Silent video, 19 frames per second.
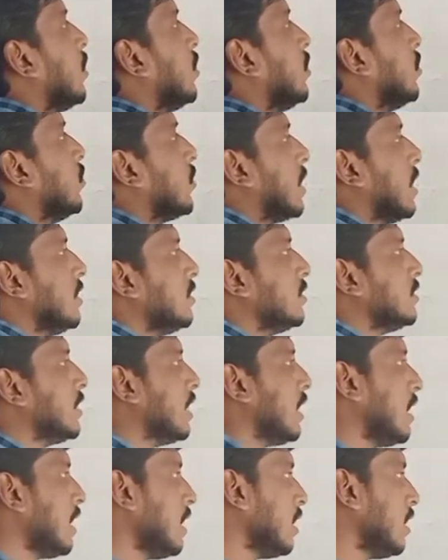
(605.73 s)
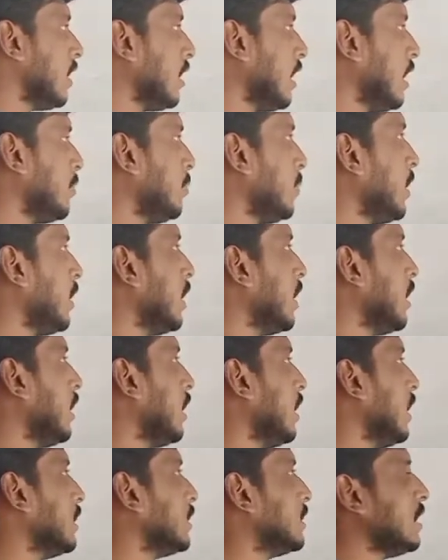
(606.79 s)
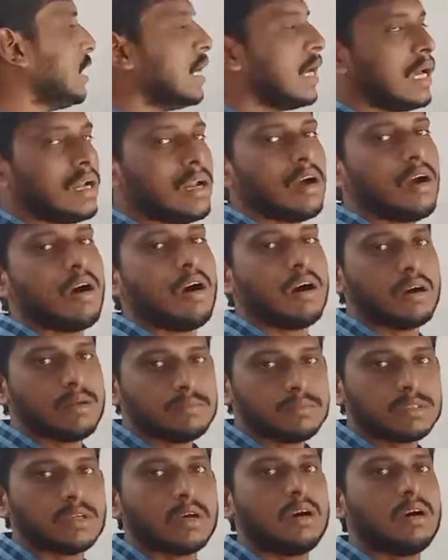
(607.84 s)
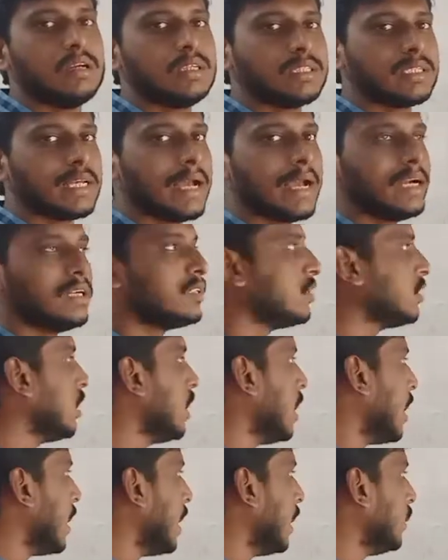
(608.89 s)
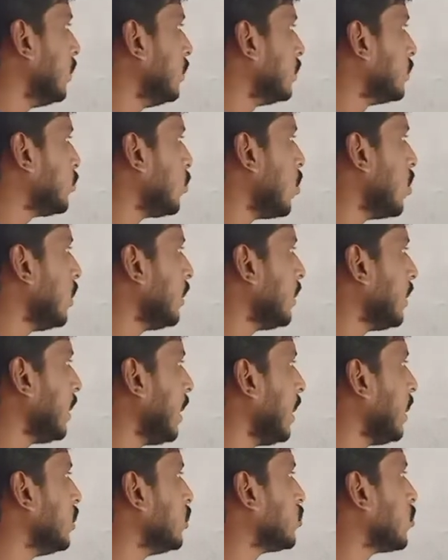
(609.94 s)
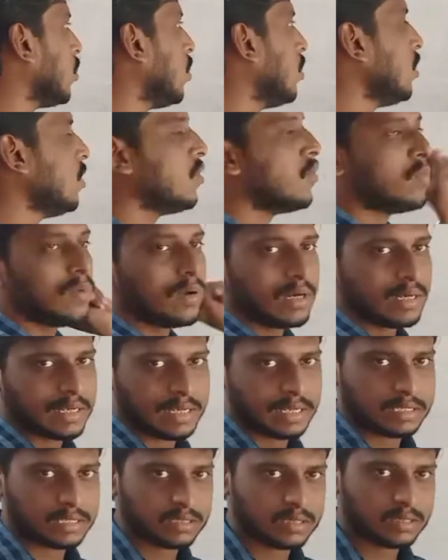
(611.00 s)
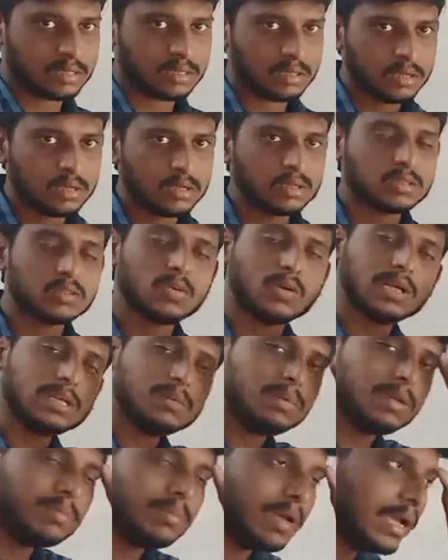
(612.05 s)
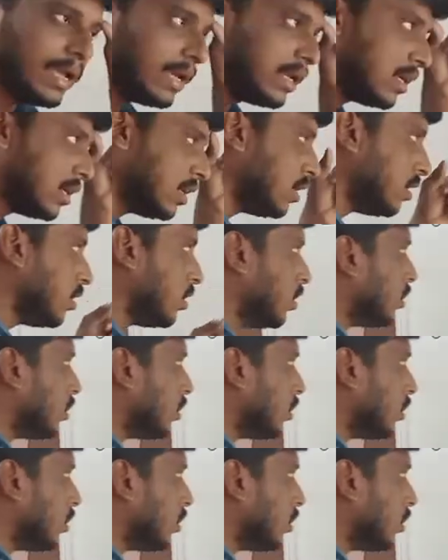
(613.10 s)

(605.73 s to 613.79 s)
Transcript: You can say AB and AC are arms or sides, and this point A is called vertex. So what do you mean by angle?